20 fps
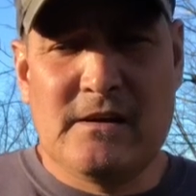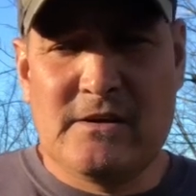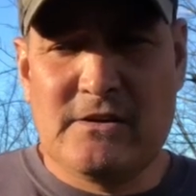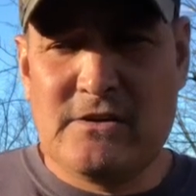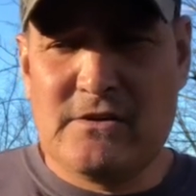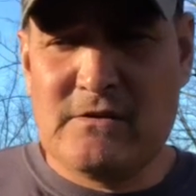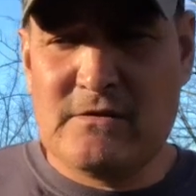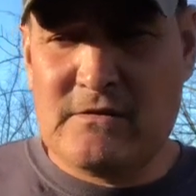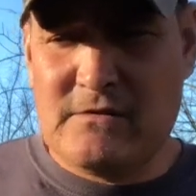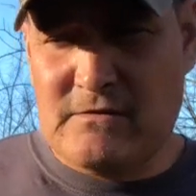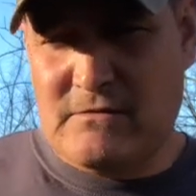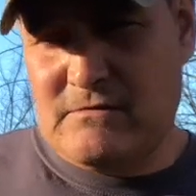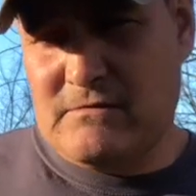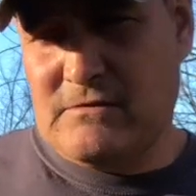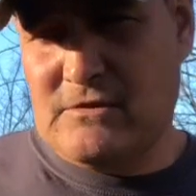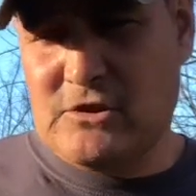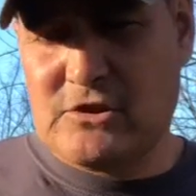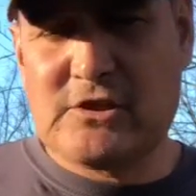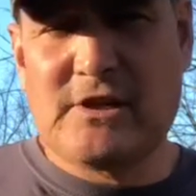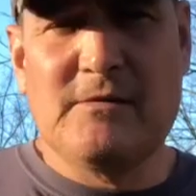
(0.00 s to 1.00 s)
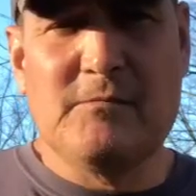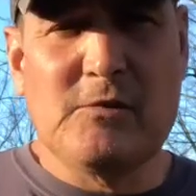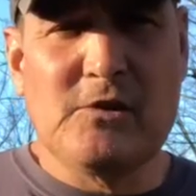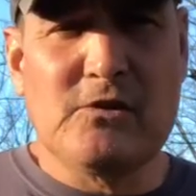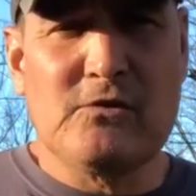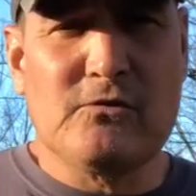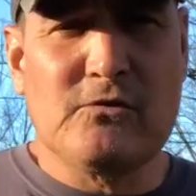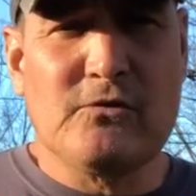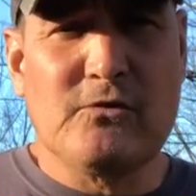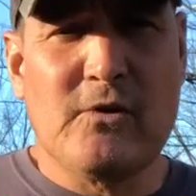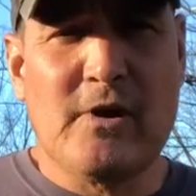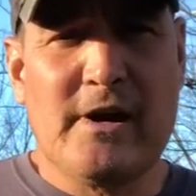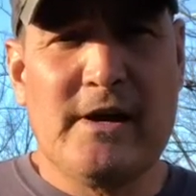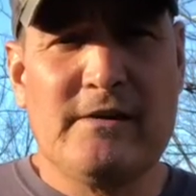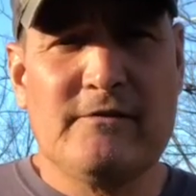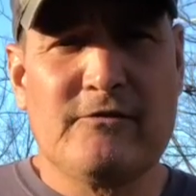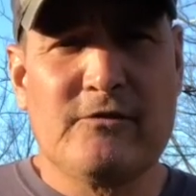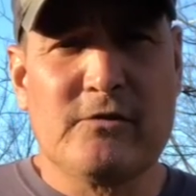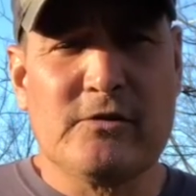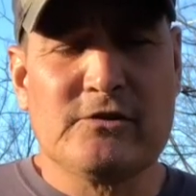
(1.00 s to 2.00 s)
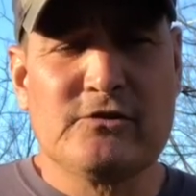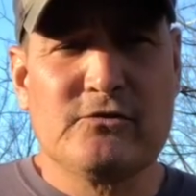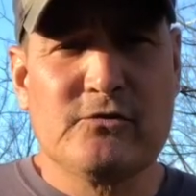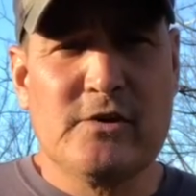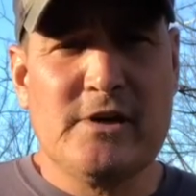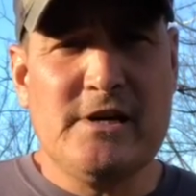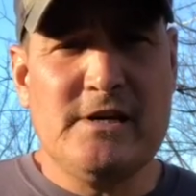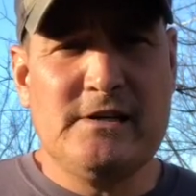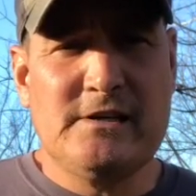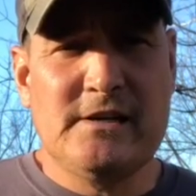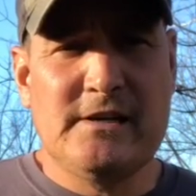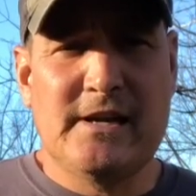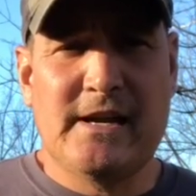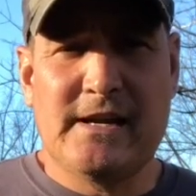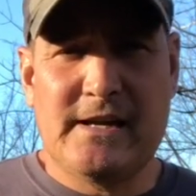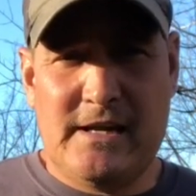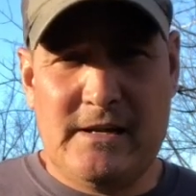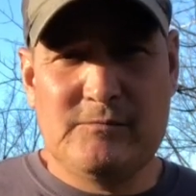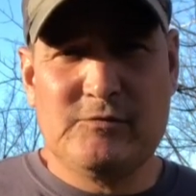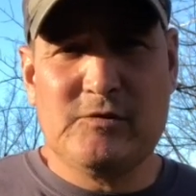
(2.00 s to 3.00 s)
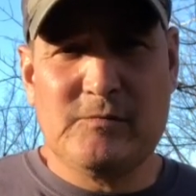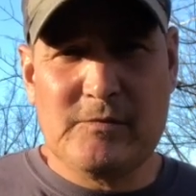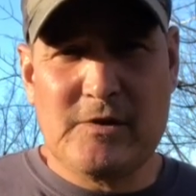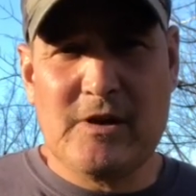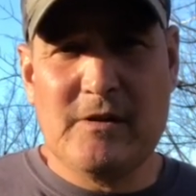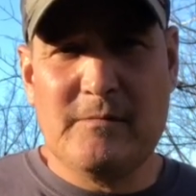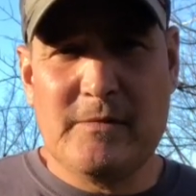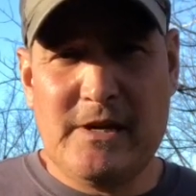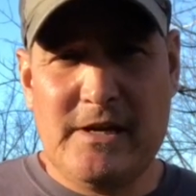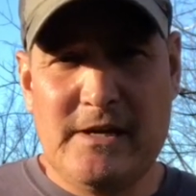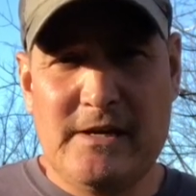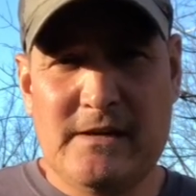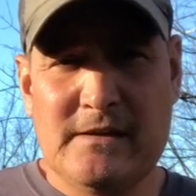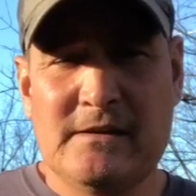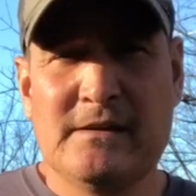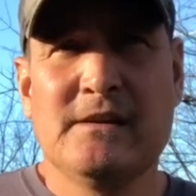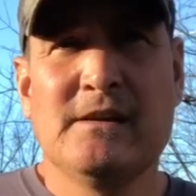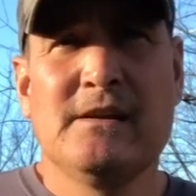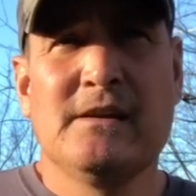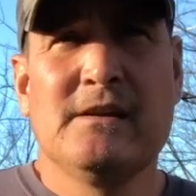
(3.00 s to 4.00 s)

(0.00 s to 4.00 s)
you just give them a little grain for a treat, and that keeps them coming in